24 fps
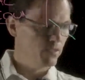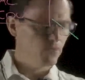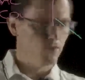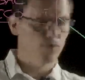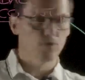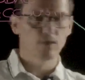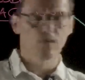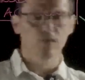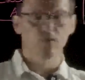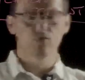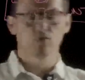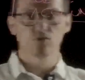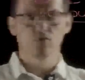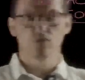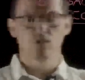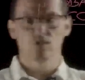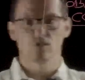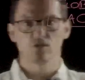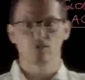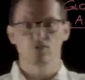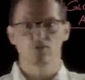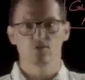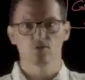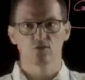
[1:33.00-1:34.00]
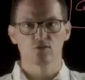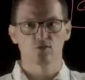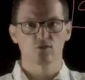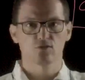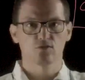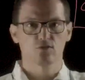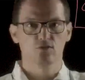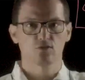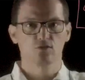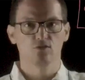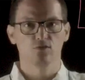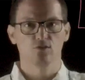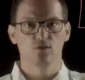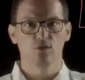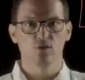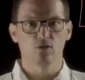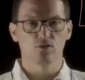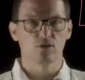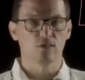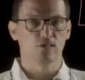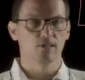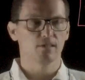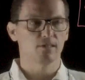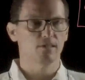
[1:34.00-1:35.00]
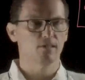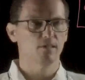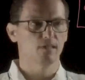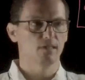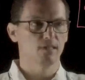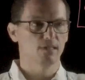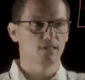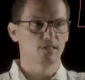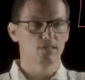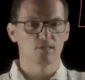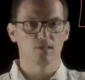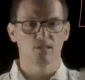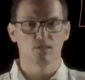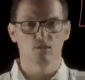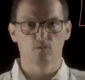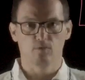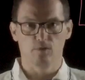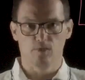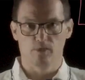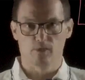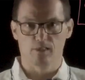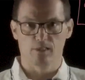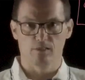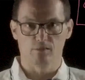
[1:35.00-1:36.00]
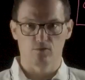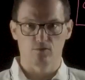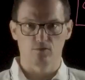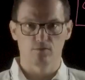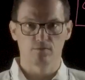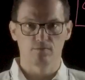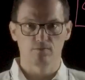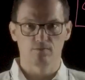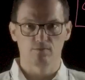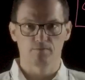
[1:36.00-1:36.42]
you can use these users to authenticate against the global account.